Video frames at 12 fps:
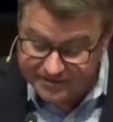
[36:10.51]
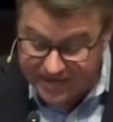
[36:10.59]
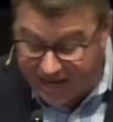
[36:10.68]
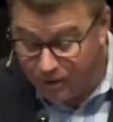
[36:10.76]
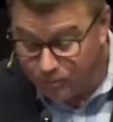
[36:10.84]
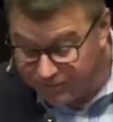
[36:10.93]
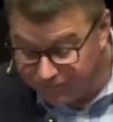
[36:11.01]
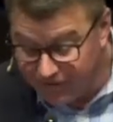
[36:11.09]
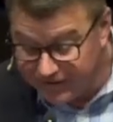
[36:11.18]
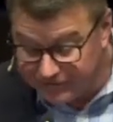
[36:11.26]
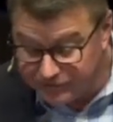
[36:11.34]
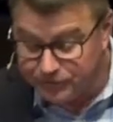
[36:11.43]
Now we
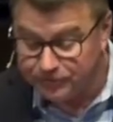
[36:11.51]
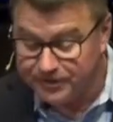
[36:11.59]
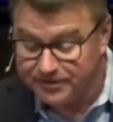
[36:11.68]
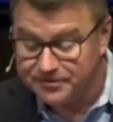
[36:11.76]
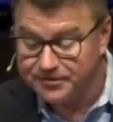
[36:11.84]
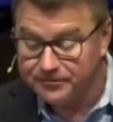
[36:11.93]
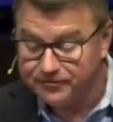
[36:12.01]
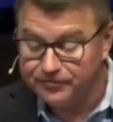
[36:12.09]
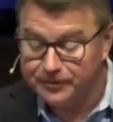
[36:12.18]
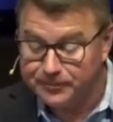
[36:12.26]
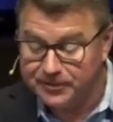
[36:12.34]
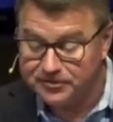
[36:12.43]
finally do get to
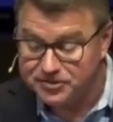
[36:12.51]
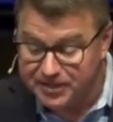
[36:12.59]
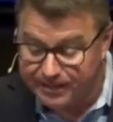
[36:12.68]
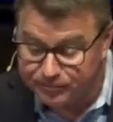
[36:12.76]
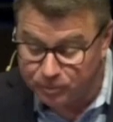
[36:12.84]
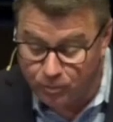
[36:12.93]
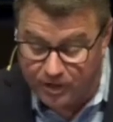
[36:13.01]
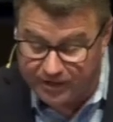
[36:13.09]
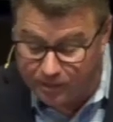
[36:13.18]
Philippians chapter 1,